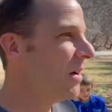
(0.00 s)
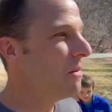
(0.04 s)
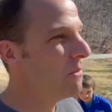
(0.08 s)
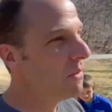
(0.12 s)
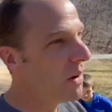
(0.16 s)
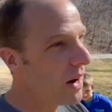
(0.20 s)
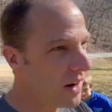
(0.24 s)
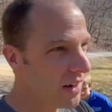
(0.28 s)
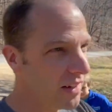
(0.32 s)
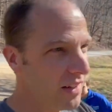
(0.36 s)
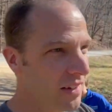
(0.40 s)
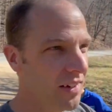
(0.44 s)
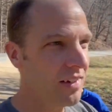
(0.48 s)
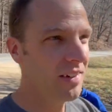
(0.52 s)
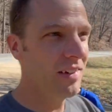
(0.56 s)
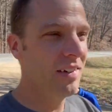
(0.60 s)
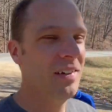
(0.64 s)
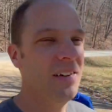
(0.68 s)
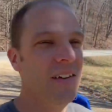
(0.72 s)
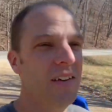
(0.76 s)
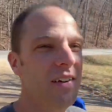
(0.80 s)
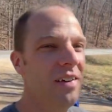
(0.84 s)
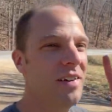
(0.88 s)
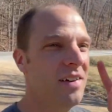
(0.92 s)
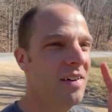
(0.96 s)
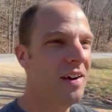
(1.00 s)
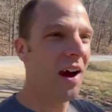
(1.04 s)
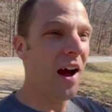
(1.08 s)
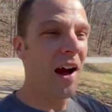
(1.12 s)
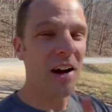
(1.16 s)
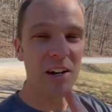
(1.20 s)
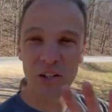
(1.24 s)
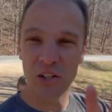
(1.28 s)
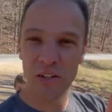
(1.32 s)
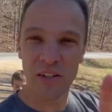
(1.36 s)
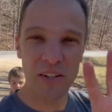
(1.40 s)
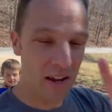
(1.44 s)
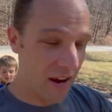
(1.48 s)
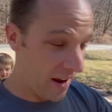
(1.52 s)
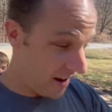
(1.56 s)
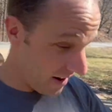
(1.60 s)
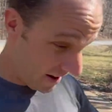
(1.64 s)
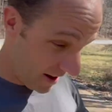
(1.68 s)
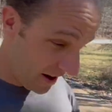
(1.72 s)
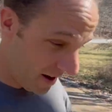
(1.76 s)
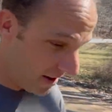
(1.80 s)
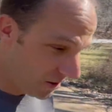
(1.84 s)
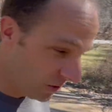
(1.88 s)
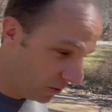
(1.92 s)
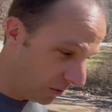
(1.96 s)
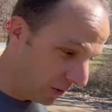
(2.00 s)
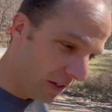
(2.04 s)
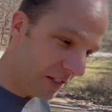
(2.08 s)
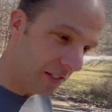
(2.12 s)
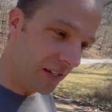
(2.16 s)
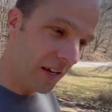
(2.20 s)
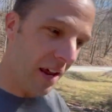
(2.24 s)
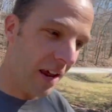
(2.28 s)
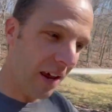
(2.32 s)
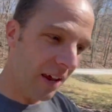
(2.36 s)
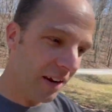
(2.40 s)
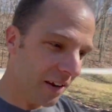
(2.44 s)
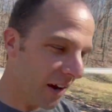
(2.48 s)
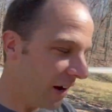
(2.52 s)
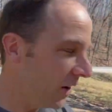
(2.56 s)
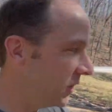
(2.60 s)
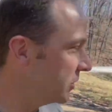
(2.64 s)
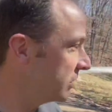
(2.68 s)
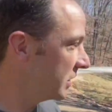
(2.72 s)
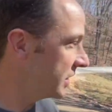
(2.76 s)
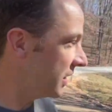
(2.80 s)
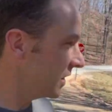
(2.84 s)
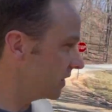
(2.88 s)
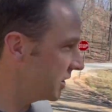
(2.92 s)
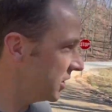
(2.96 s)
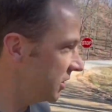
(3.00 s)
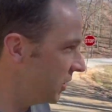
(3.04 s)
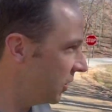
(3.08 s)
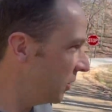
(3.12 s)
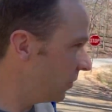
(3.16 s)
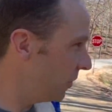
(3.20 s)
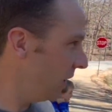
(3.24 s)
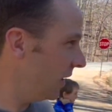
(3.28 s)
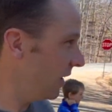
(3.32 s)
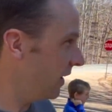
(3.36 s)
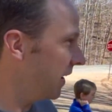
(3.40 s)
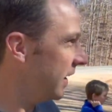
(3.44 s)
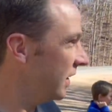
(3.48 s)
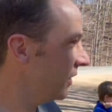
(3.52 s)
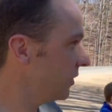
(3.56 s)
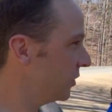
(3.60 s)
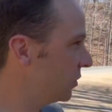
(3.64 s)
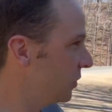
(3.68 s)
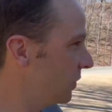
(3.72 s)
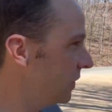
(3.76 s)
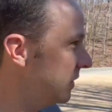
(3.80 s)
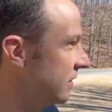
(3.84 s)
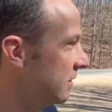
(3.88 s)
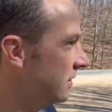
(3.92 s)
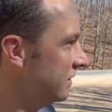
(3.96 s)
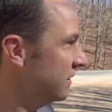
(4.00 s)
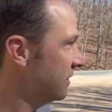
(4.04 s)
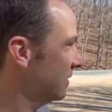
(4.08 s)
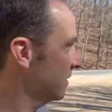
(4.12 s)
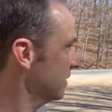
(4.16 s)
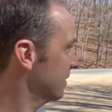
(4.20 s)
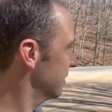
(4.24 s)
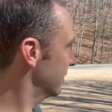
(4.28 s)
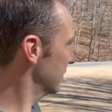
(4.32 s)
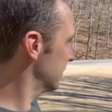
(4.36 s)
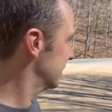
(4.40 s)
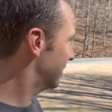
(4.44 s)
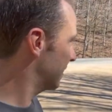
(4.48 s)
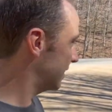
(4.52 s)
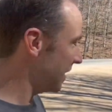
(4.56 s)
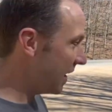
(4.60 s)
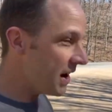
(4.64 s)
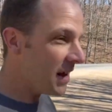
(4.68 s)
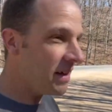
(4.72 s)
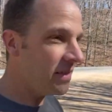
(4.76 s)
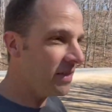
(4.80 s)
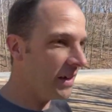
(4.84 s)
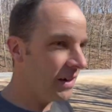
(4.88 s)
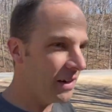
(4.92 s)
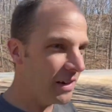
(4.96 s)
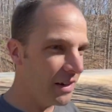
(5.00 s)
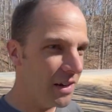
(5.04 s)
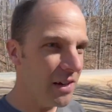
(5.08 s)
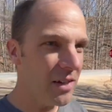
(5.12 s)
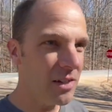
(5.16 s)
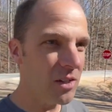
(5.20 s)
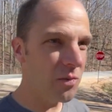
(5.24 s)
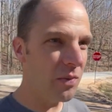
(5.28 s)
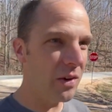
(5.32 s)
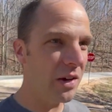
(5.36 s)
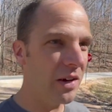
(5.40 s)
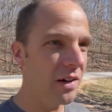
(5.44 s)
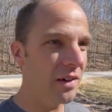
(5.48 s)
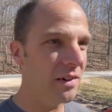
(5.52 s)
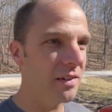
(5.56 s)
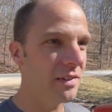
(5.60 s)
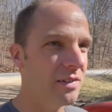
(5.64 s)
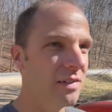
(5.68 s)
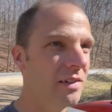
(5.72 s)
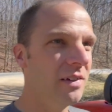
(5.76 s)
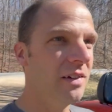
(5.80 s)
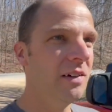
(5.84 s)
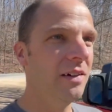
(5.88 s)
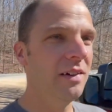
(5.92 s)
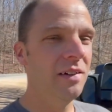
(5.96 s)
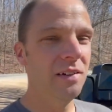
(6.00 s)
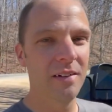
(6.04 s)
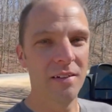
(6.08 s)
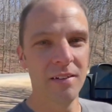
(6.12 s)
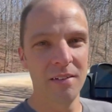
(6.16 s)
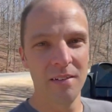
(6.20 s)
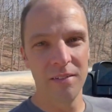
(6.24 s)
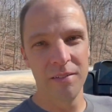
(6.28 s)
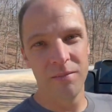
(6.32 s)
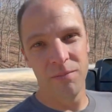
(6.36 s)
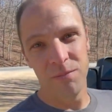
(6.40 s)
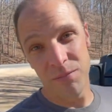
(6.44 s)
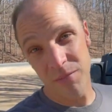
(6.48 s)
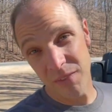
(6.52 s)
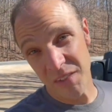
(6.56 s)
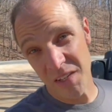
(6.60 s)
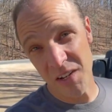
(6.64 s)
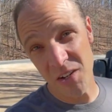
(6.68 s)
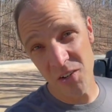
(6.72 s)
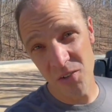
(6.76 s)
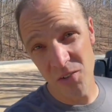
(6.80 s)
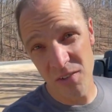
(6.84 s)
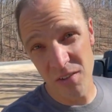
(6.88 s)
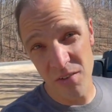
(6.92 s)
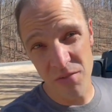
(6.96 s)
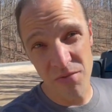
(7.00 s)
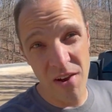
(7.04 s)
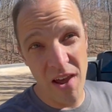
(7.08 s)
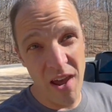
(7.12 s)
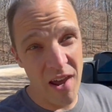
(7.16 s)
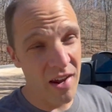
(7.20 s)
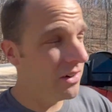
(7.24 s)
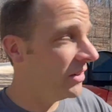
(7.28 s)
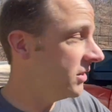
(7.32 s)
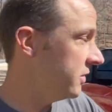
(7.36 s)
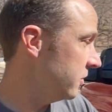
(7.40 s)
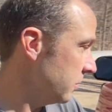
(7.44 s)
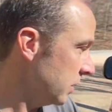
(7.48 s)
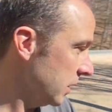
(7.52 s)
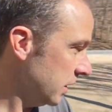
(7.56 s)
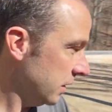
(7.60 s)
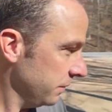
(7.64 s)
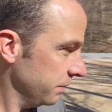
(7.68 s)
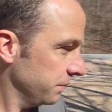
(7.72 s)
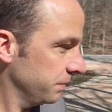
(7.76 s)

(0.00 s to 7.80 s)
But towards the end, I was like, you know what? I should say that it is, because here's the facts, right?